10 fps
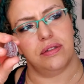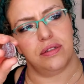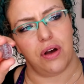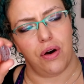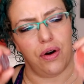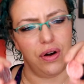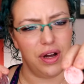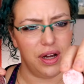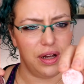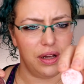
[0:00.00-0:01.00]

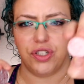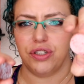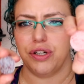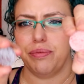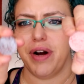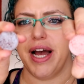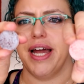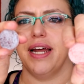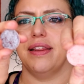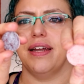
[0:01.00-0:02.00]
So
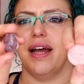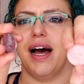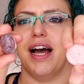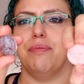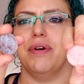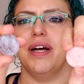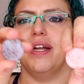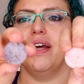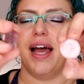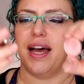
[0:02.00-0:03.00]
gingerbread and then
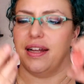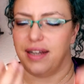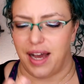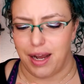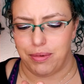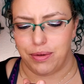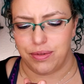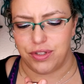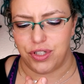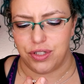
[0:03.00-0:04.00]
hybrid, and hybrid
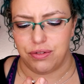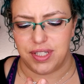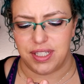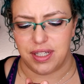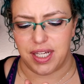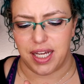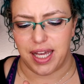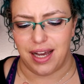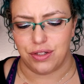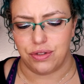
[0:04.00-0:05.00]
was just recently a
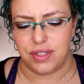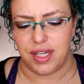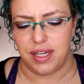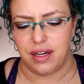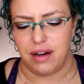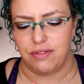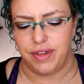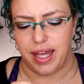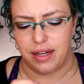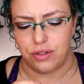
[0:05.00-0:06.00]
casualty of
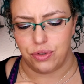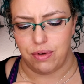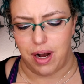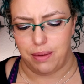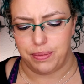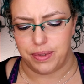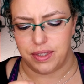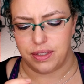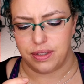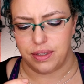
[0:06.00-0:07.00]
getting
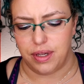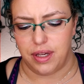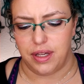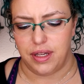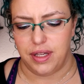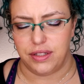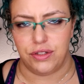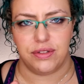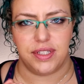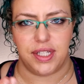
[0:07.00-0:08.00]
dropped. As
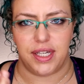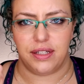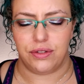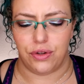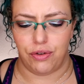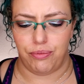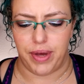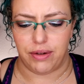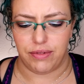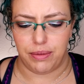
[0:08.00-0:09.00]
you can see, it's sort of
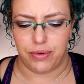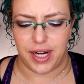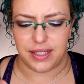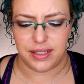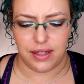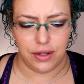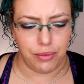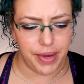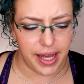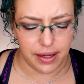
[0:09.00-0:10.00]
been repressed a
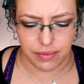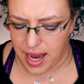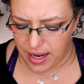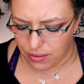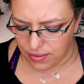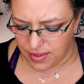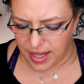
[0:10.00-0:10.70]
little bit. I don't